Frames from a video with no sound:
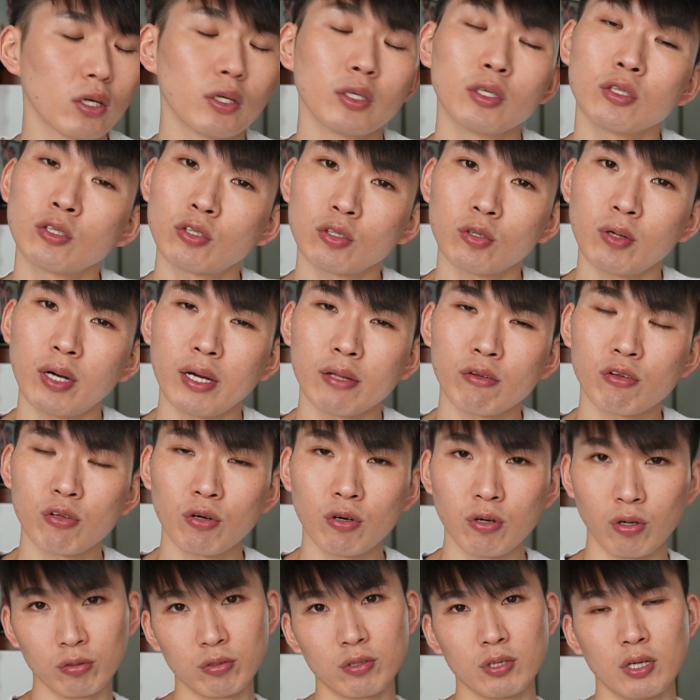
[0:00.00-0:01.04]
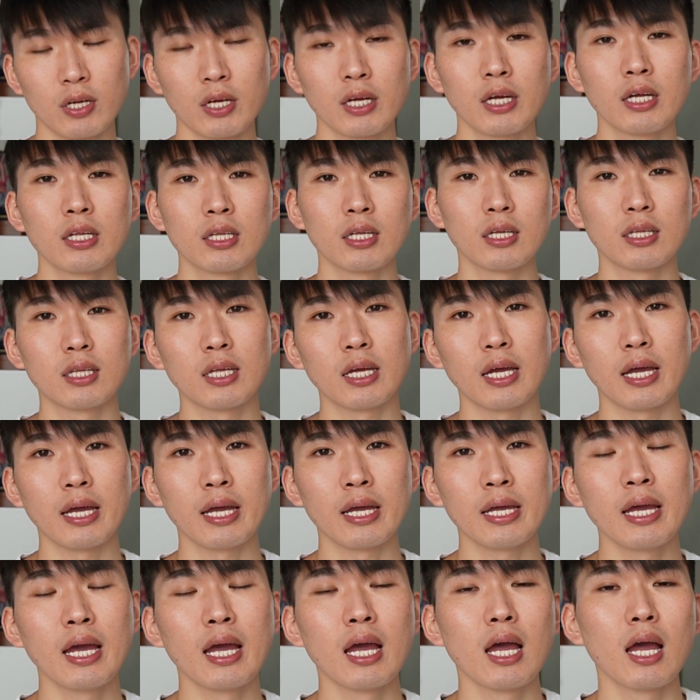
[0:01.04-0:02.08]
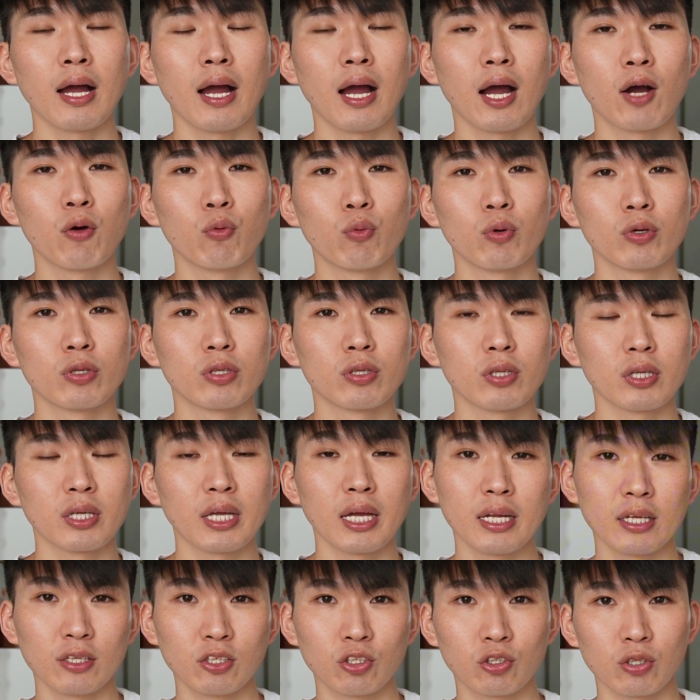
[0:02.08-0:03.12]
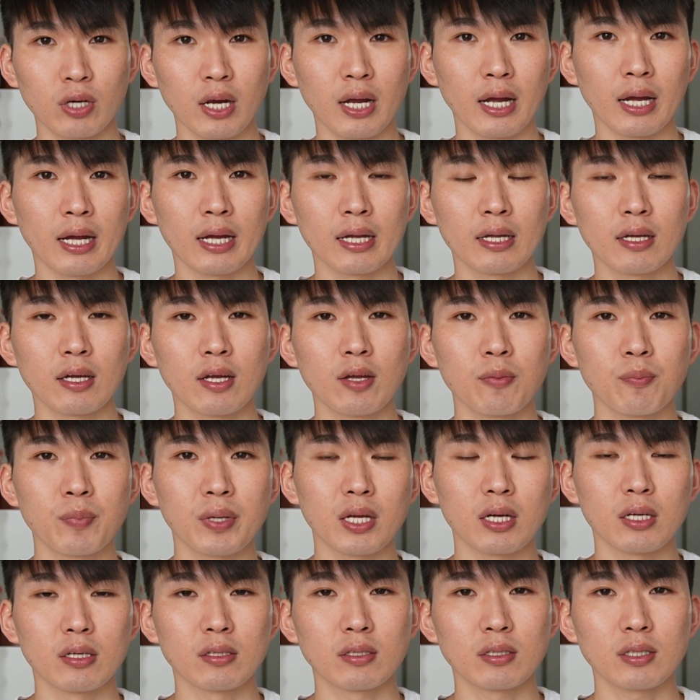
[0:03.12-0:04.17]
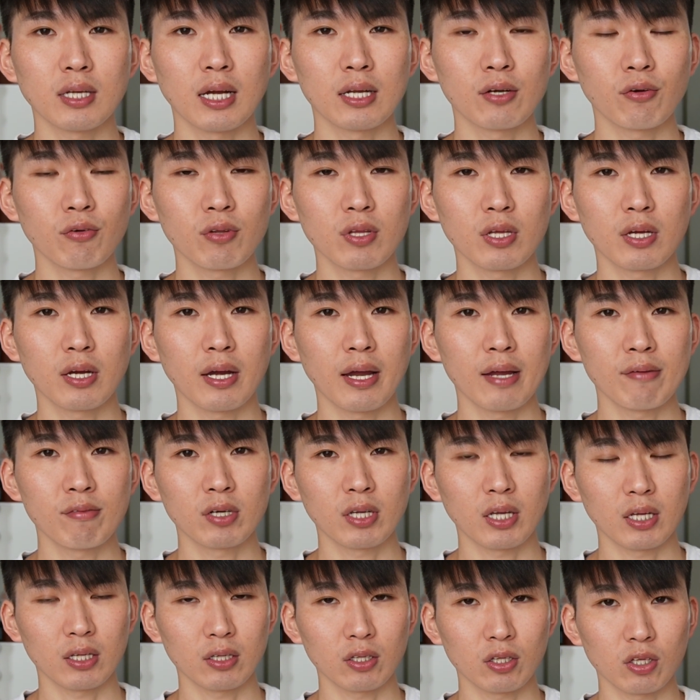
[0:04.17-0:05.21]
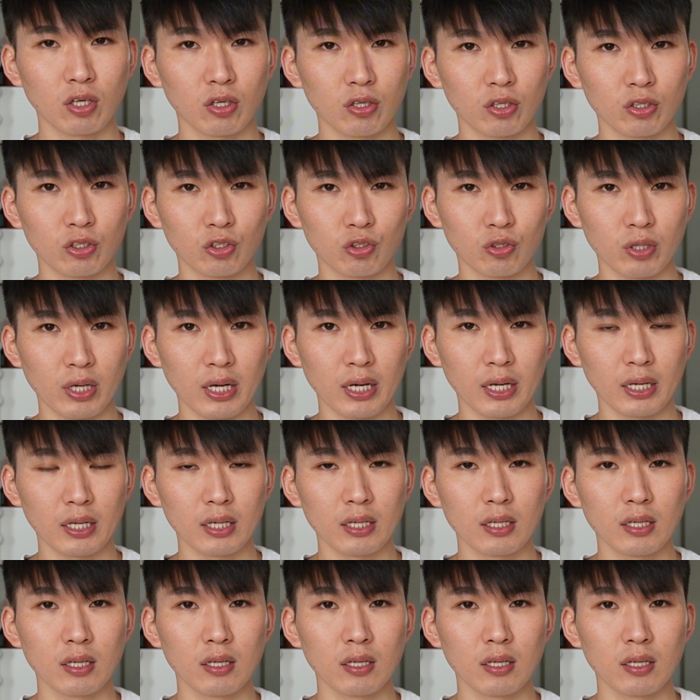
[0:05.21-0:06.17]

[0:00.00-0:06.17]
So I thought today I would get in drag because I don't think I ever got in drag